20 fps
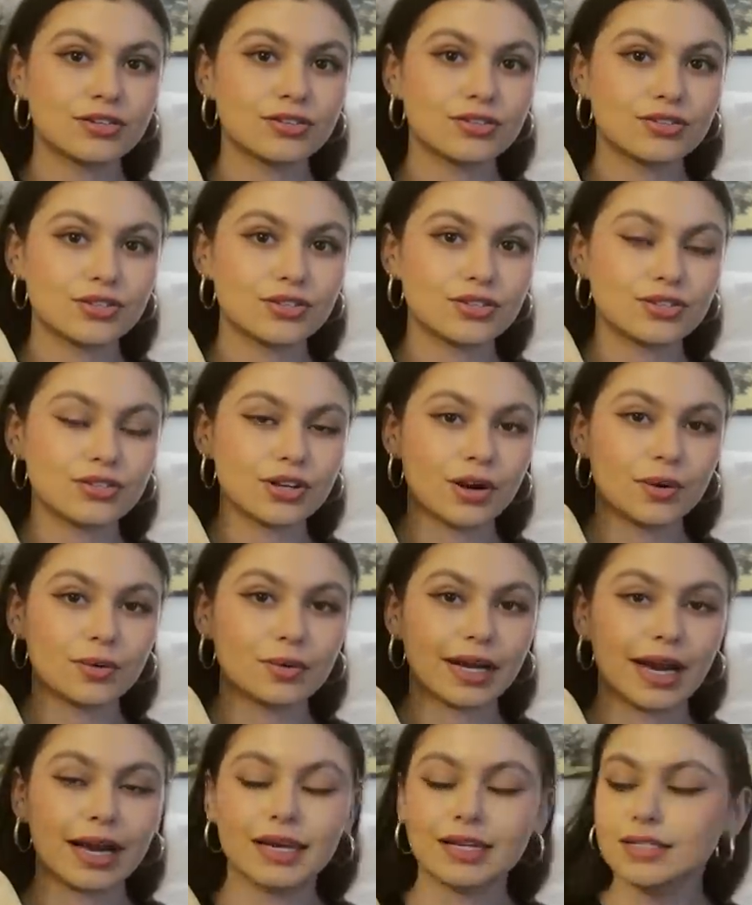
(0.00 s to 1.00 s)
so
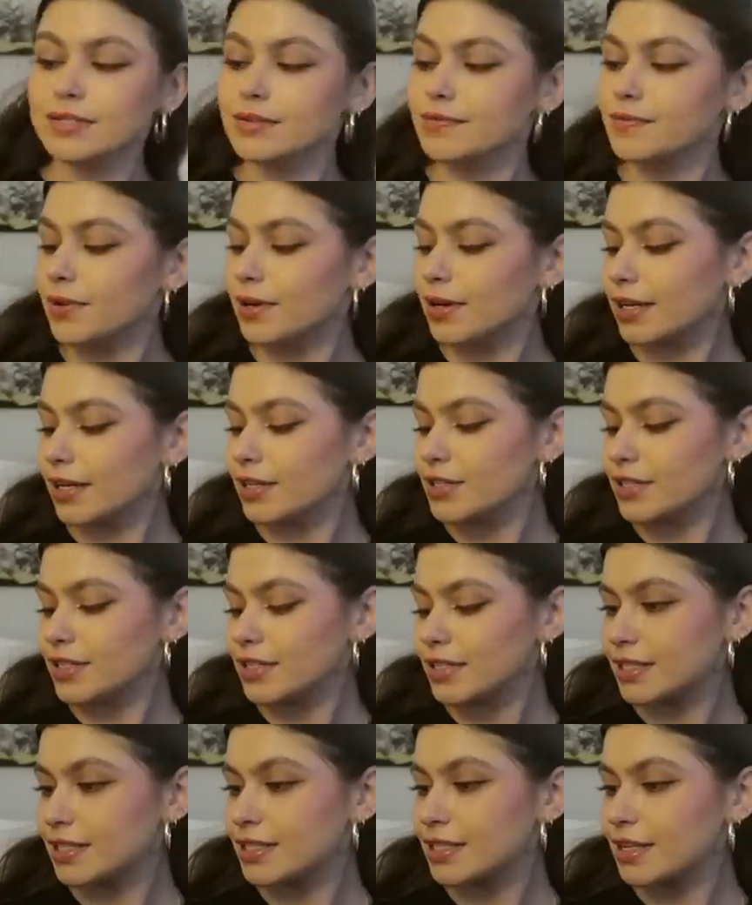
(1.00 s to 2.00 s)
nice for
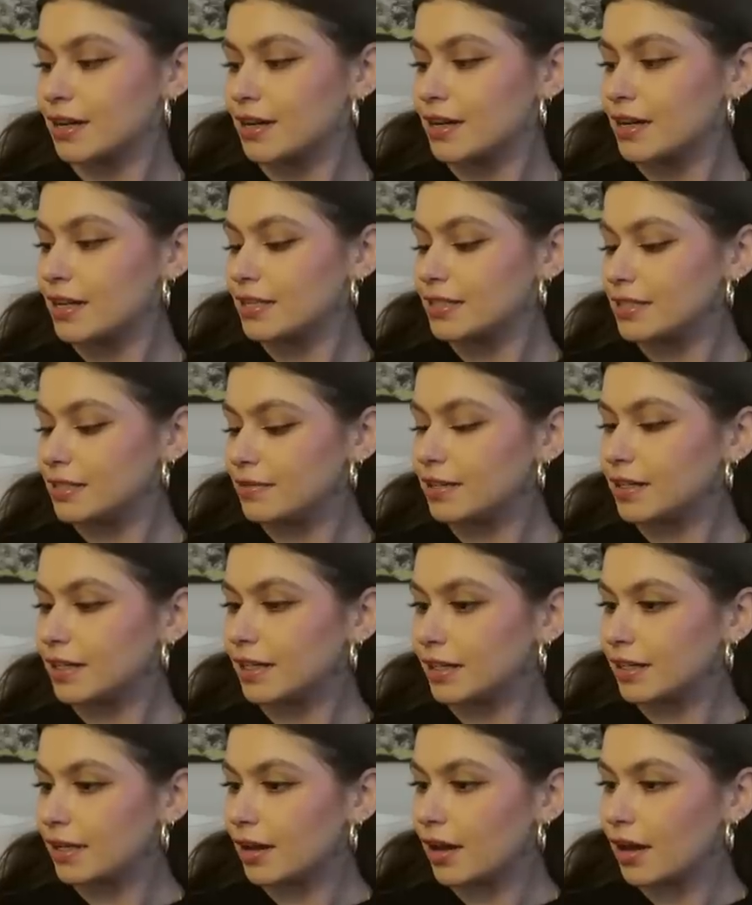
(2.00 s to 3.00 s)
just
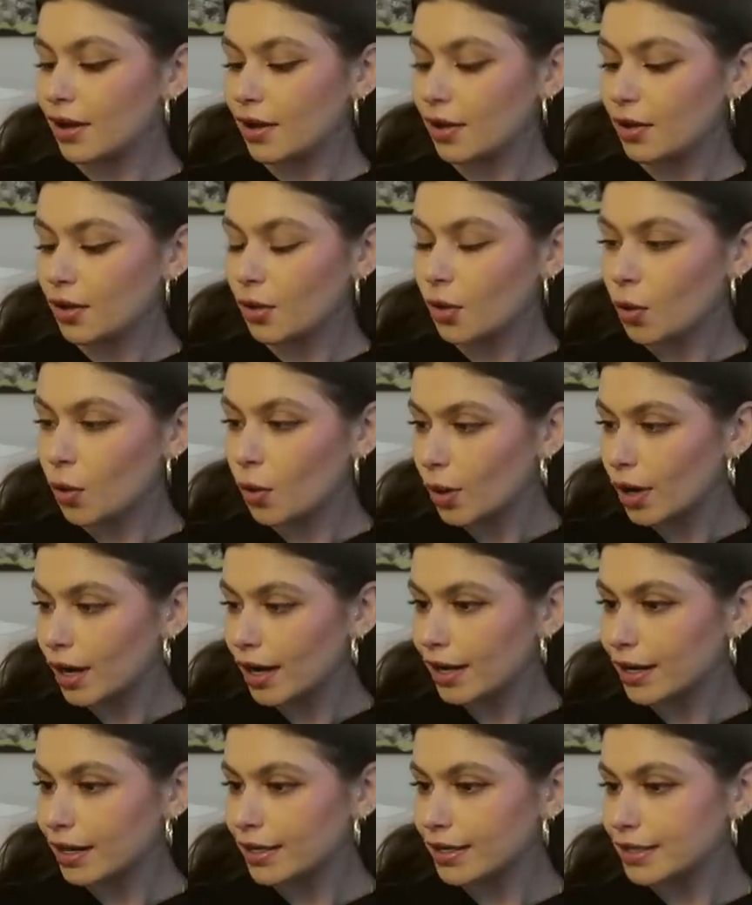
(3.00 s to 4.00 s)
different
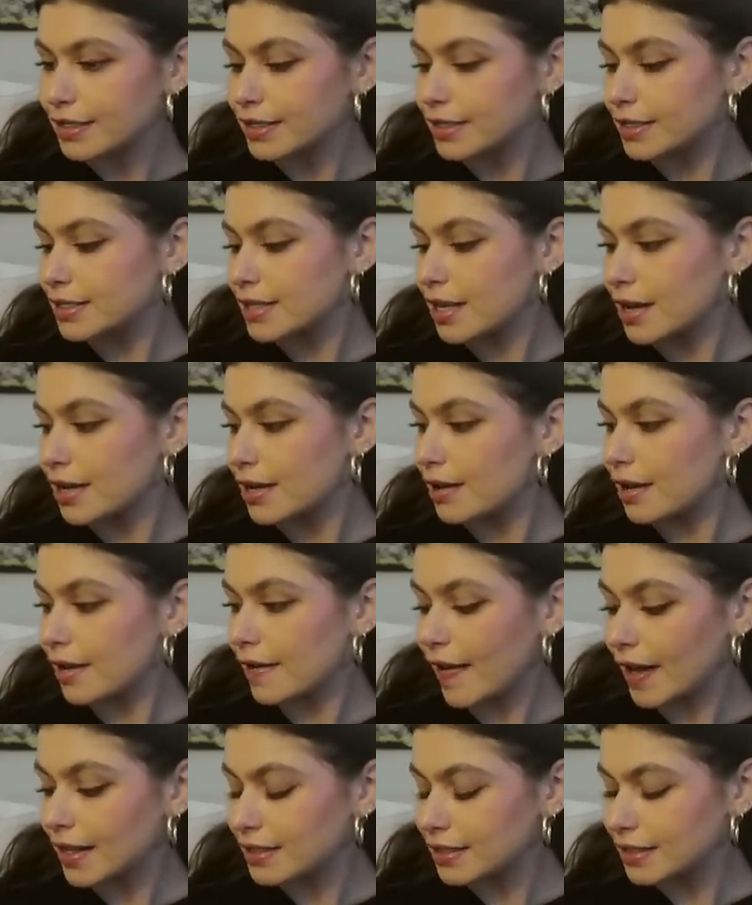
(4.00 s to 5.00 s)
cords,
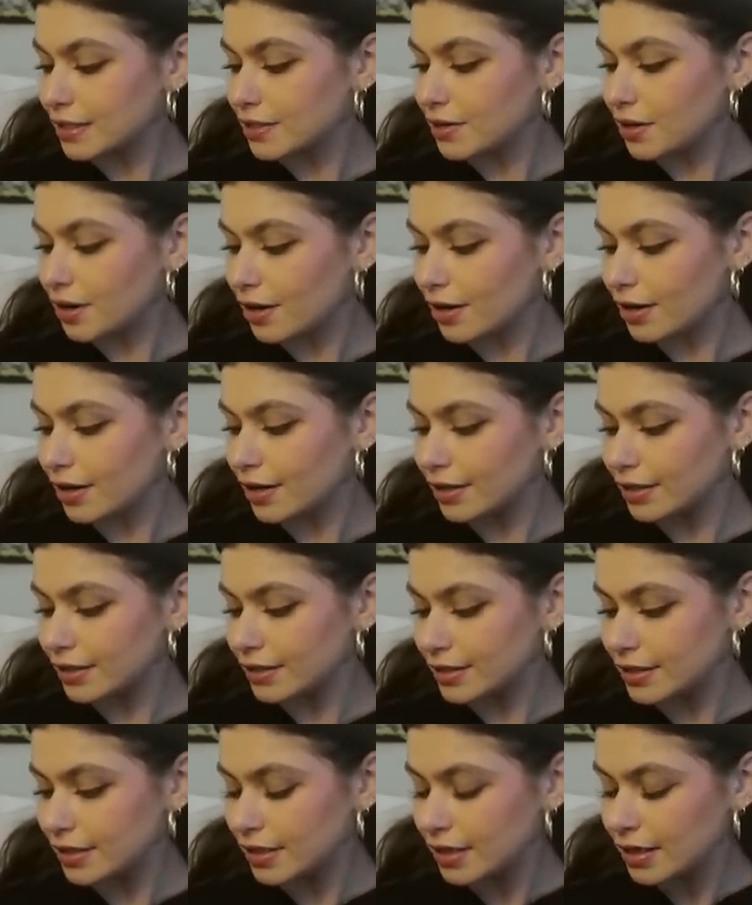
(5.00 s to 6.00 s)
SD
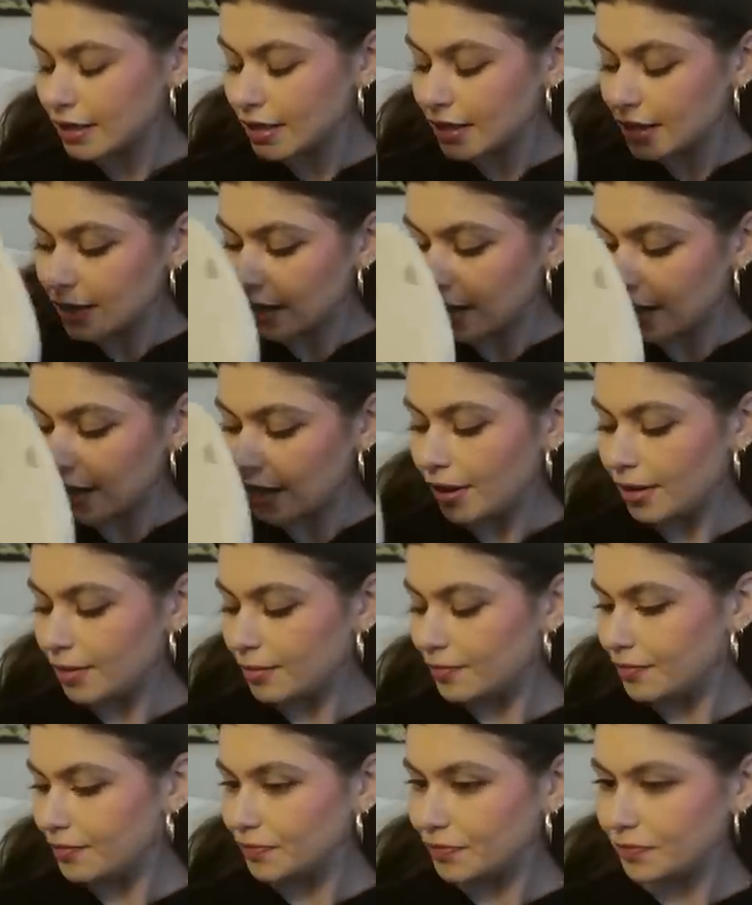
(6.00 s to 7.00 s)
cards,
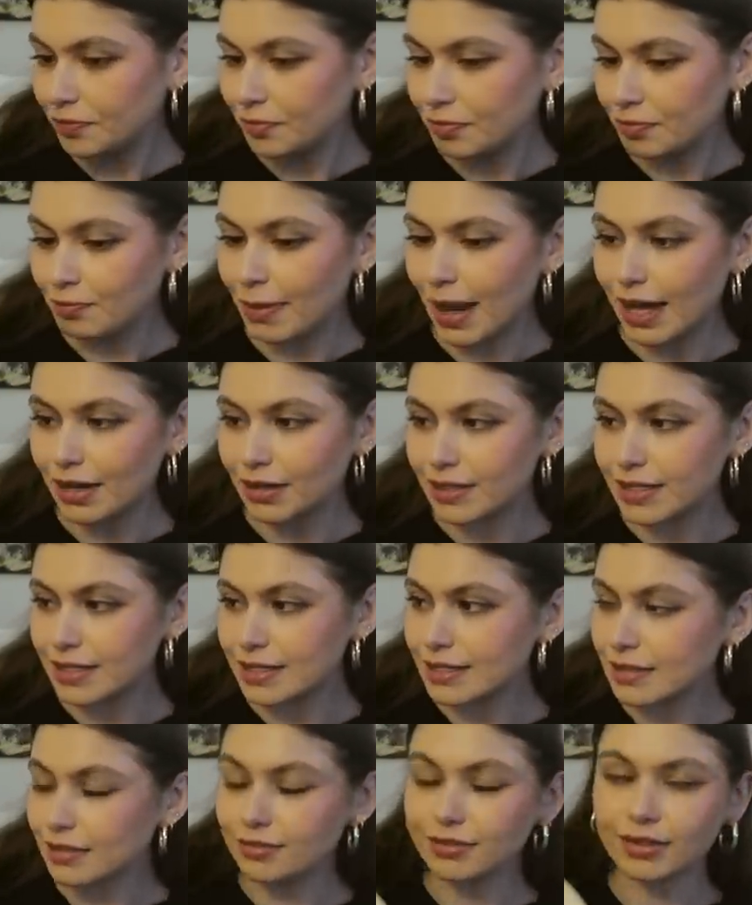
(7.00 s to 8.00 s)
um, batteries,
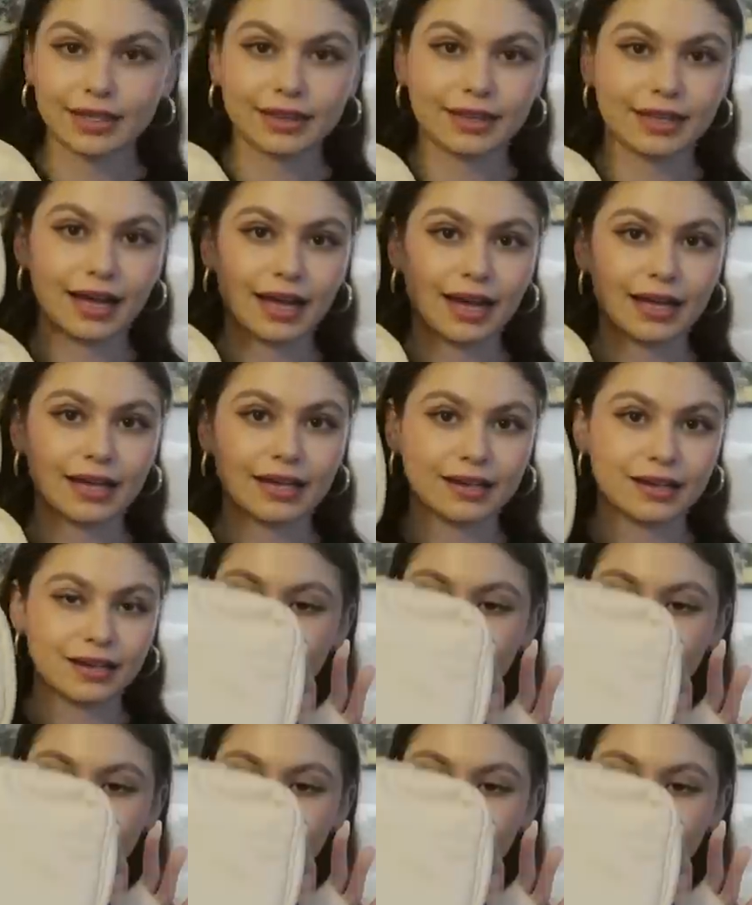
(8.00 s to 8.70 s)
stuff like that.